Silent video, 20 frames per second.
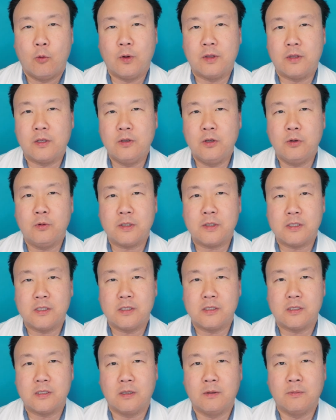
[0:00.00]
With the newer
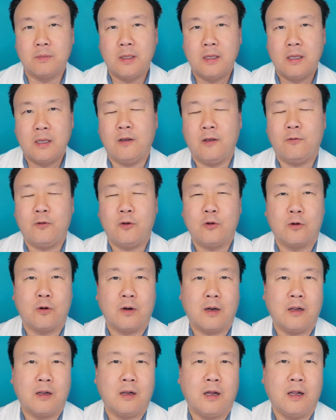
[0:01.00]
system, if
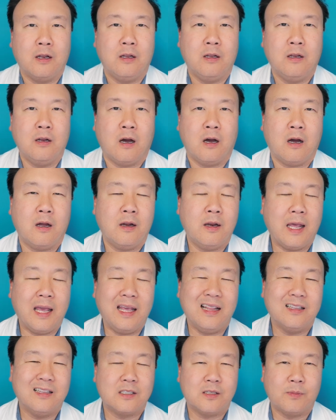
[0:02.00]
you're a
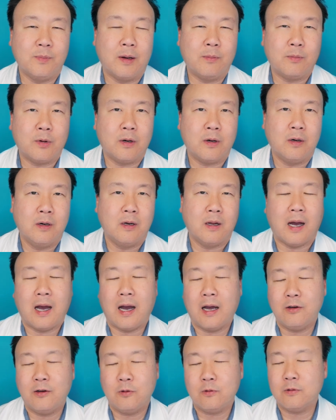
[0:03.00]
non-A-list member,
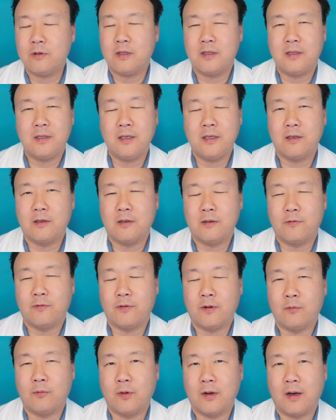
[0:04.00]
I don't think,
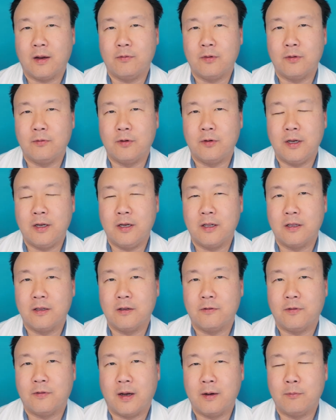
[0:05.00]
from what I've been reading in
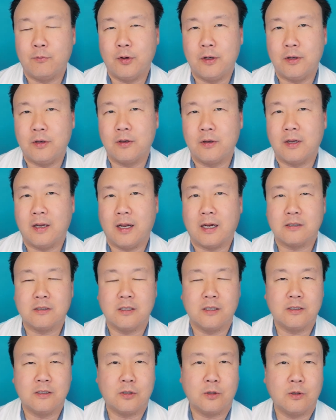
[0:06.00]
the fine print, you can
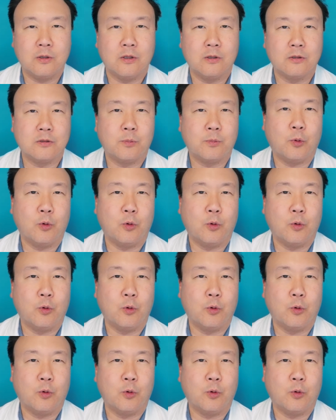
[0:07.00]
actually turn those